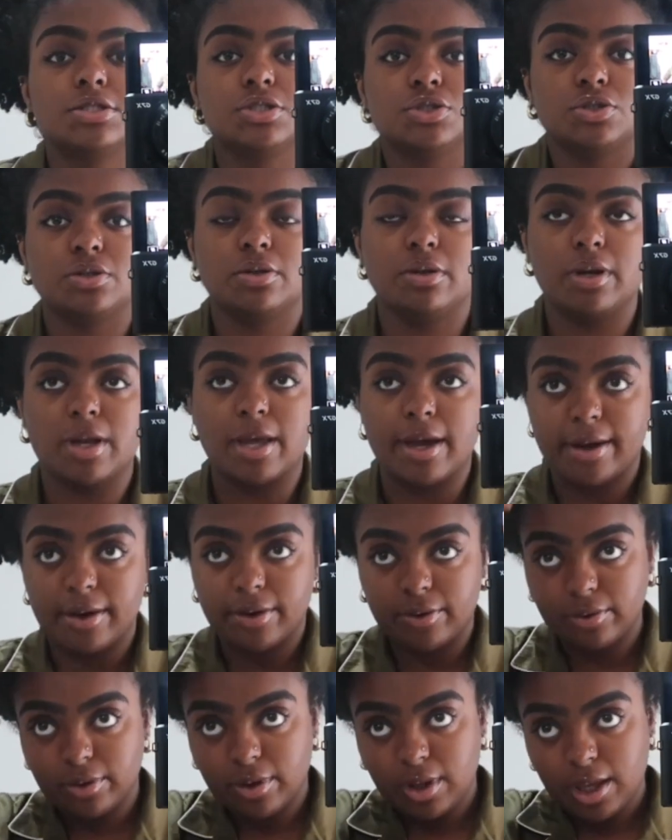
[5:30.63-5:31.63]
to do
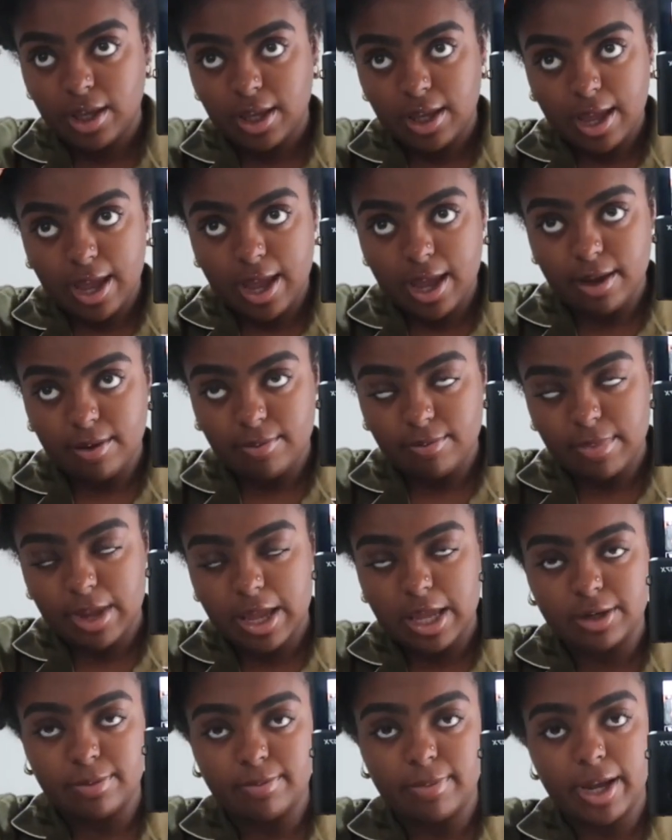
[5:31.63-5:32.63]
now,
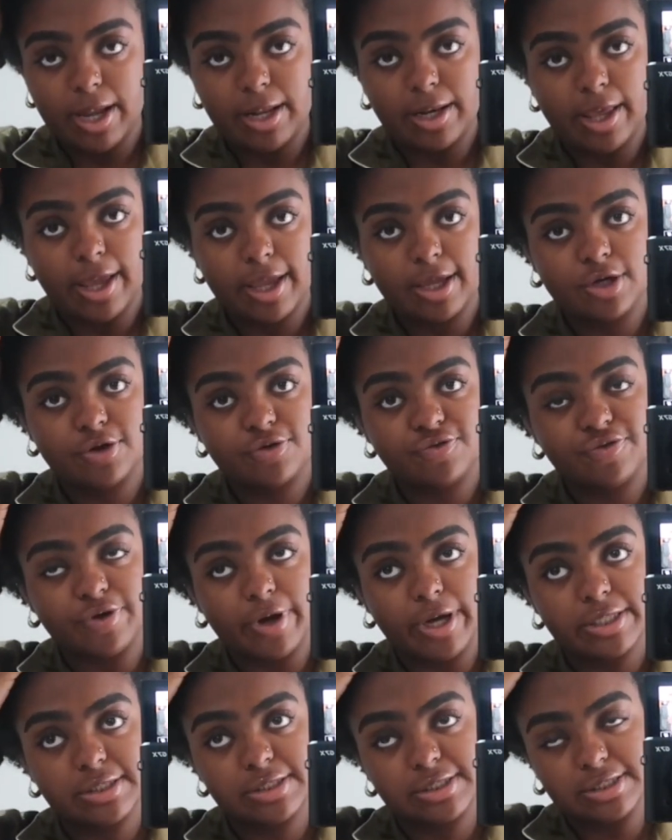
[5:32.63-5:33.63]
and my like
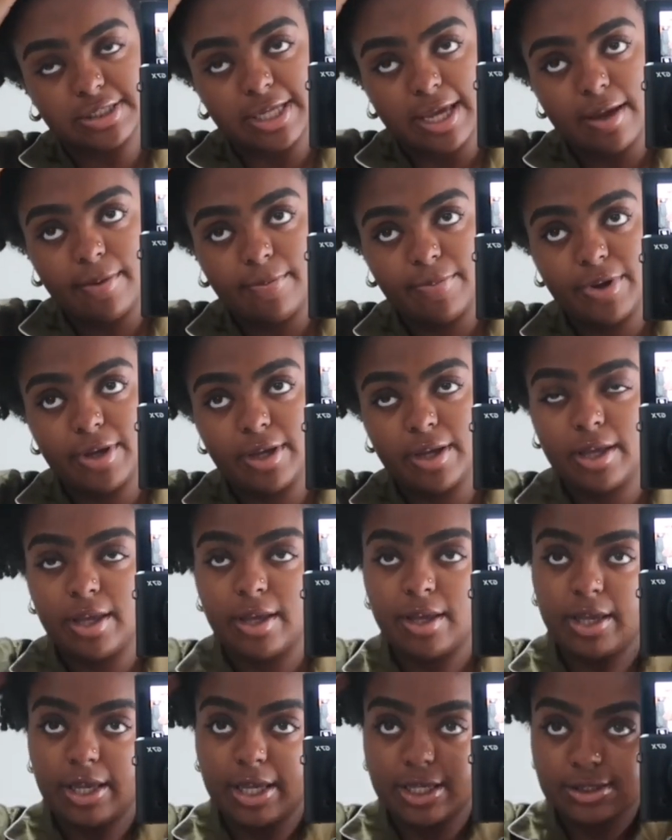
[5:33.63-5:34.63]
first step,
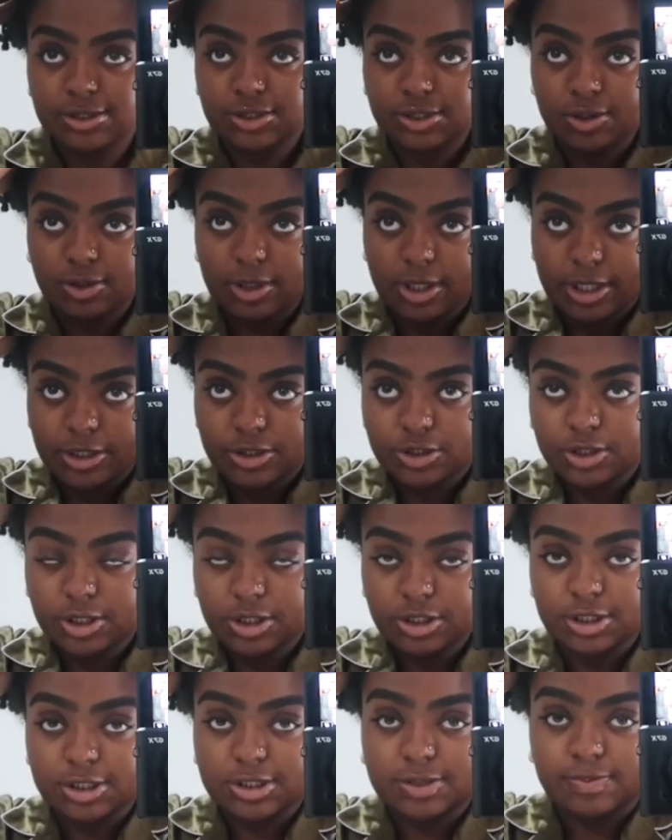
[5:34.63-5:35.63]
is to
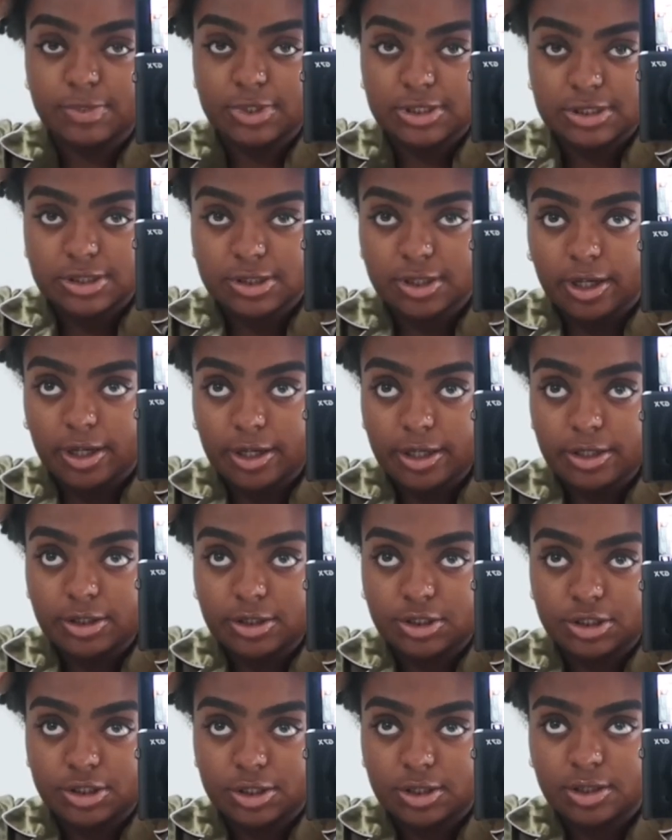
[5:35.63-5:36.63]
literally just
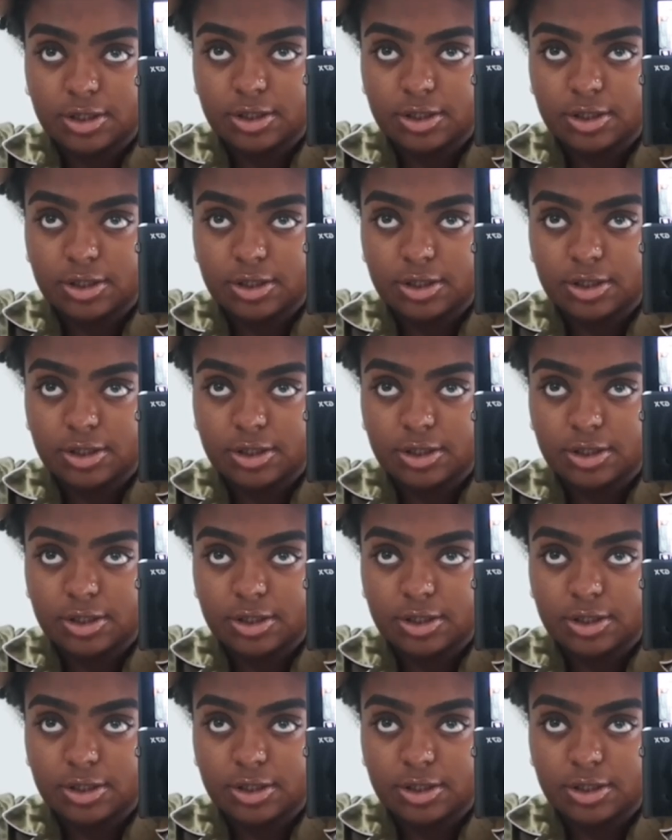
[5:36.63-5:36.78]
massage